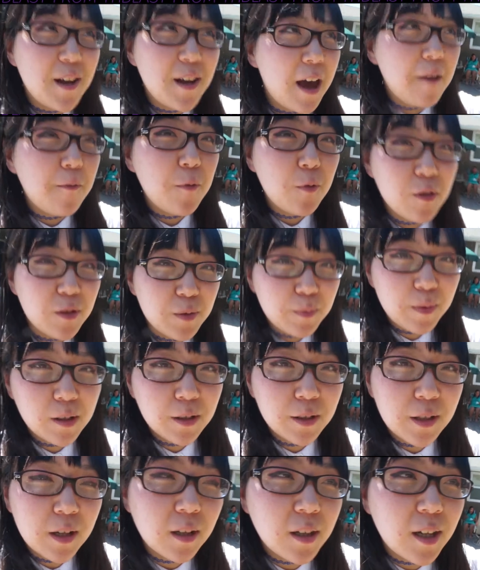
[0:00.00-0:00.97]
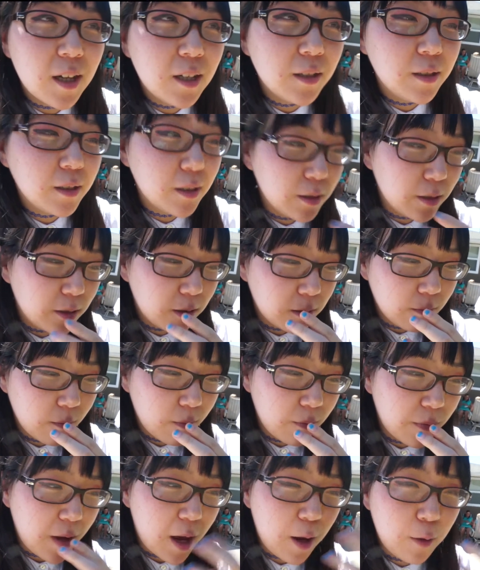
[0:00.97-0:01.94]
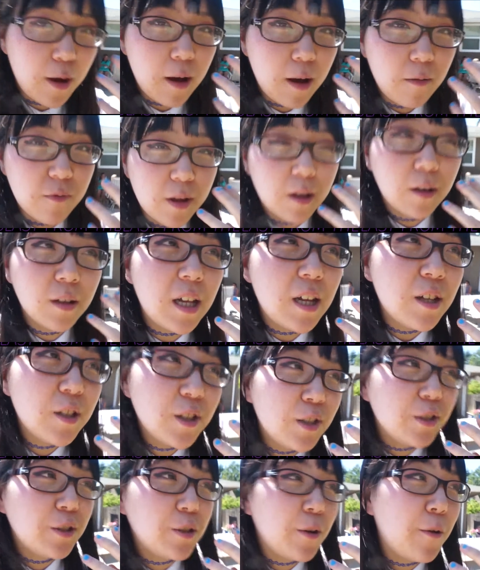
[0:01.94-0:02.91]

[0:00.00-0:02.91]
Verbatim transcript: everyone's wearing sunglasses. I don't have sunglasses,